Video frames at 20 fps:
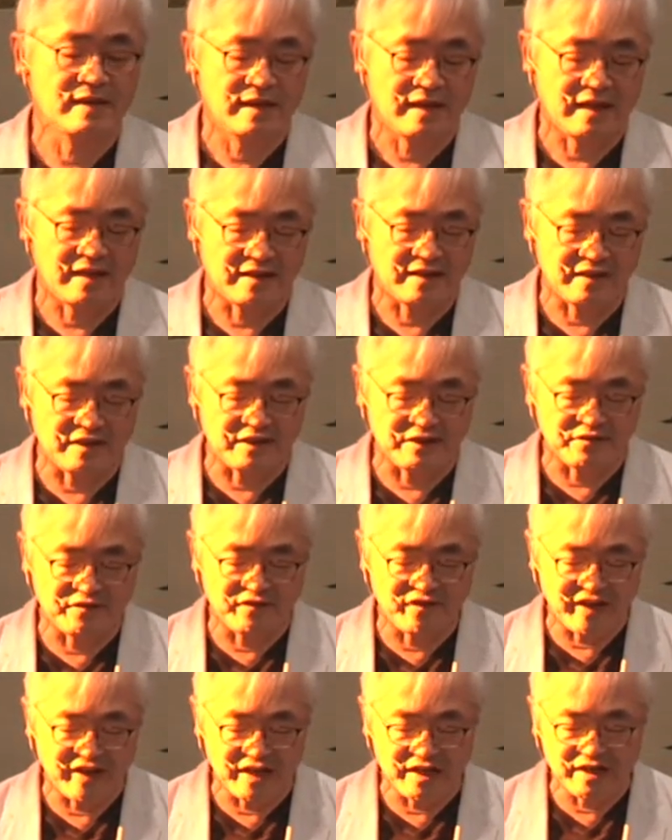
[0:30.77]

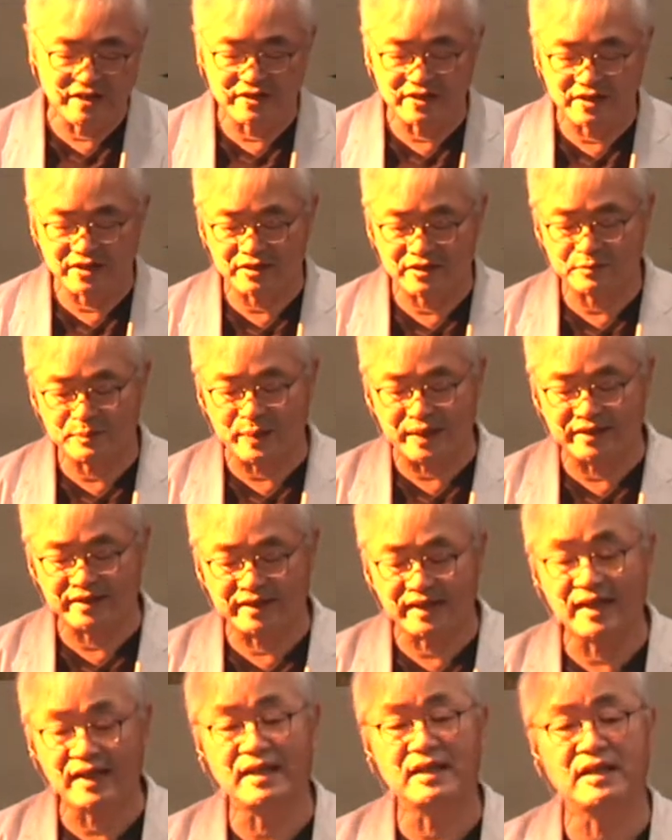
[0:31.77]
evaded by
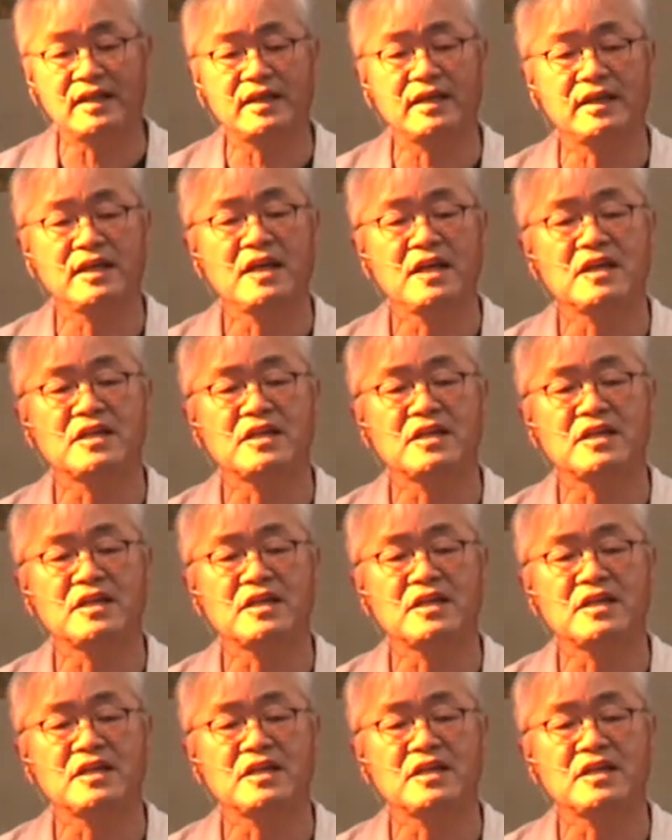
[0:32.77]
telling,